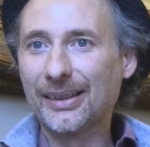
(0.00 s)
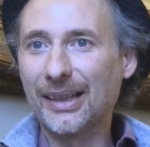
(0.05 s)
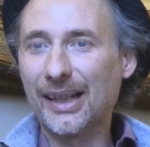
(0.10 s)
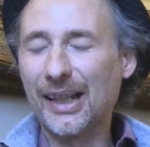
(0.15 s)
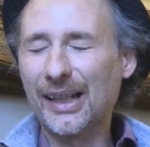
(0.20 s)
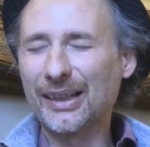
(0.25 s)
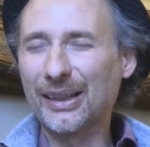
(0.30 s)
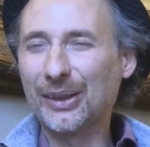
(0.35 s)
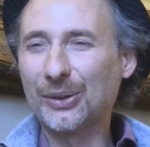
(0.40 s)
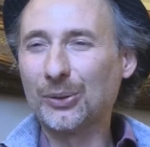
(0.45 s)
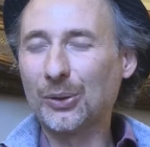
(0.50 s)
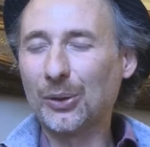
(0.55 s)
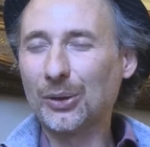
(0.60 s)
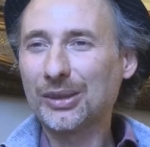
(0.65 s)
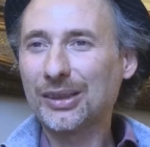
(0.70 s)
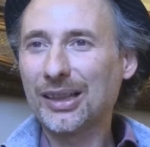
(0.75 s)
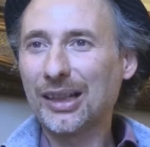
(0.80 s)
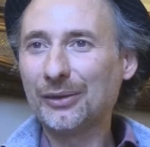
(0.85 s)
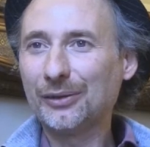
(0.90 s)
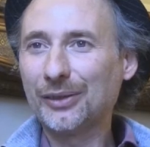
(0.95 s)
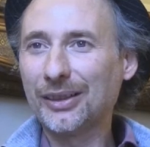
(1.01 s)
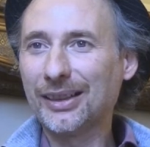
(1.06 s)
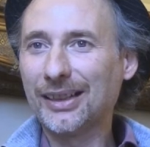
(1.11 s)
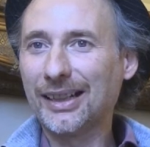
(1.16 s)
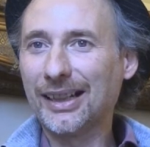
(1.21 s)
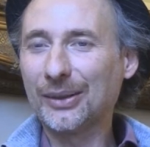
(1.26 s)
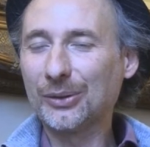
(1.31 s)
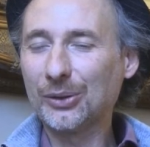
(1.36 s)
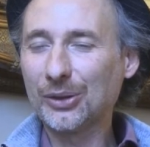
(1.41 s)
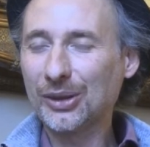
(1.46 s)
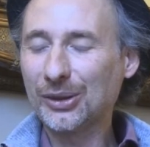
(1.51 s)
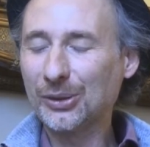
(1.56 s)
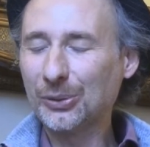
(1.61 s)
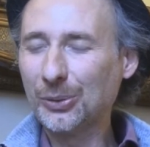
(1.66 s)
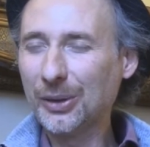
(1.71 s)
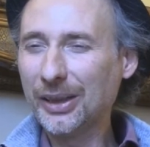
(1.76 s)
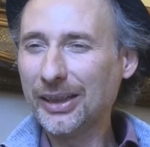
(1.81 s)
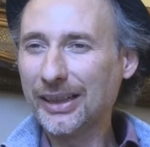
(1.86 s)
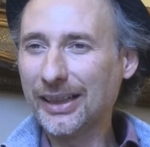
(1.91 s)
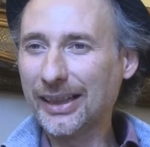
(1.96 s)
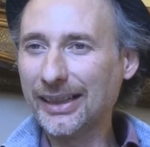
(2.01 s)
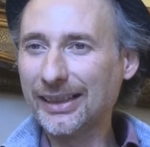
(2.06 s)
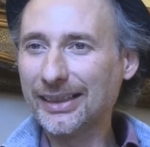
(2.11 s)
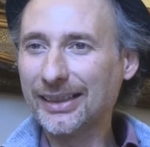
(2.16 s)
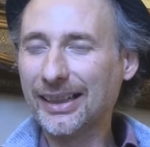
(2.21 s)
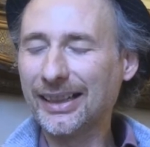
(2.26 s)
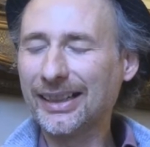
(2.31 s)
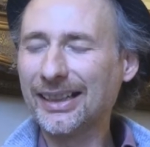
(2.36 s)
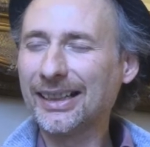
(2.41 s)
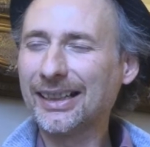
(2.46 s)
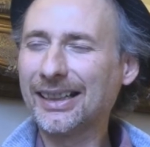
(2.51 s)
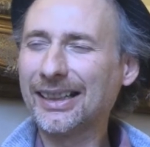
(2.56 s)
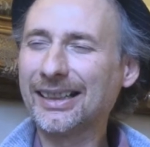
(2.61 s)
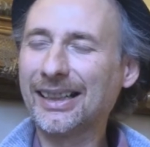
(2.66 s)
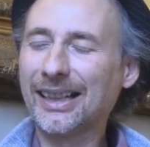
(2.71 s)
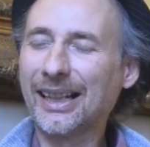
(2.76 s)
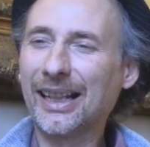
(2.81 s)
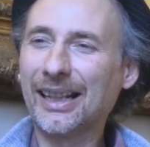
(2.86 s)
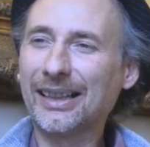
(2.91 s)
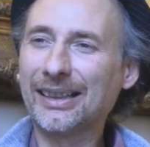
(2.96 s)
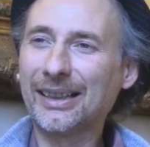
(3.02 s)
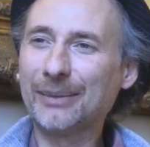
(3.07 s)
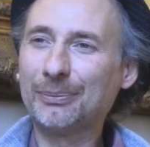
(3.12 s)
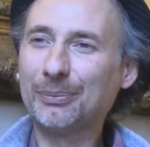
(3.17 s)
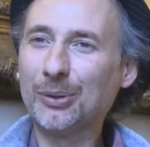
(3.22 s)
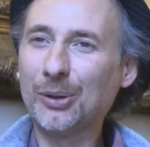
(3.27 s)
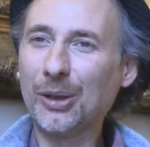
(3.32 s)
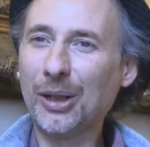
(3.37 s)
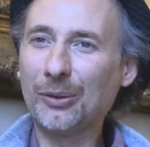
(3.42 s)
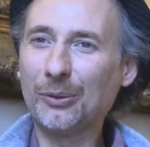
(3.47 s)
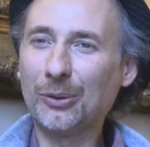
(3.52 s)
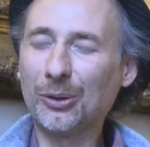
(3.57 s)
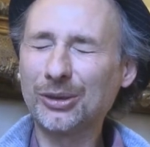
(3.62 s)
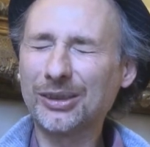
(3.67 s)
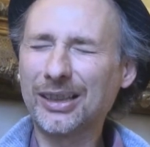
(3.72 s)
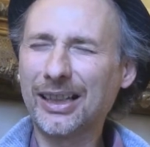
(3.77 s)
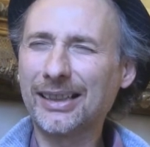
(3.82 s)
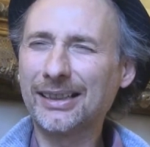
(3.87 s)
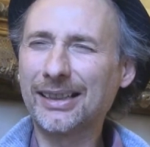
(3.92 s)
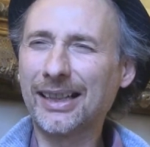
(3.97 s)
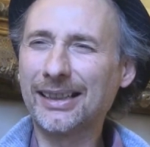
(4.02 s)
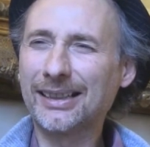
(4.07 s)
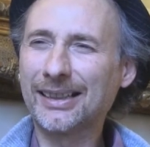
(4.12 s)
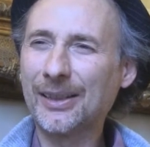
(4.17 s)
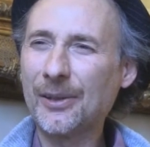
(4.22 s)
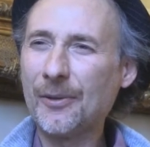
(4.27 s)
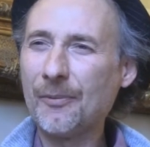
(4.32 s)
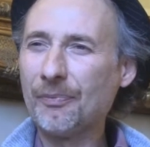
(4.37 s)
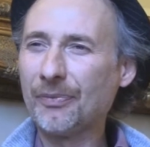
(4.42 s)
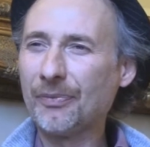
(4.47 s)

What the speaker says: And it was something like, it was a wee kid, and the poem was like that.